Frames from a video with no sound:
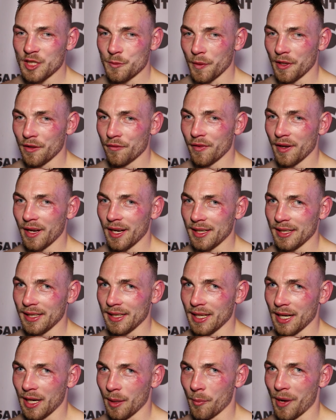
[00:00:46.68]
he's been very
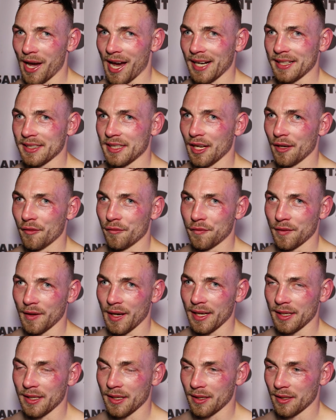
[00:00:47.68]
um, active.
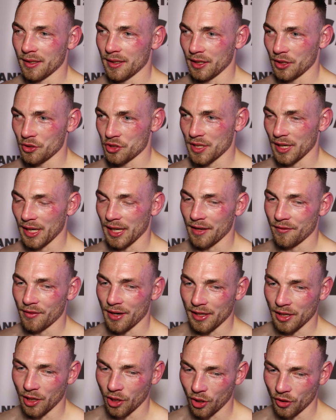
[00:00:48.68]
Like like you said, I've
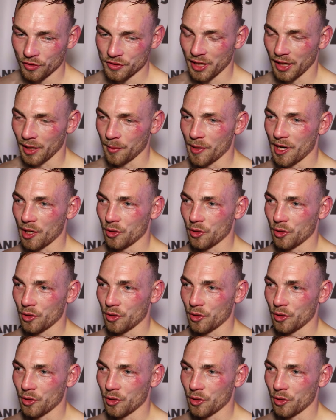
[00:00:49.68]
had a long time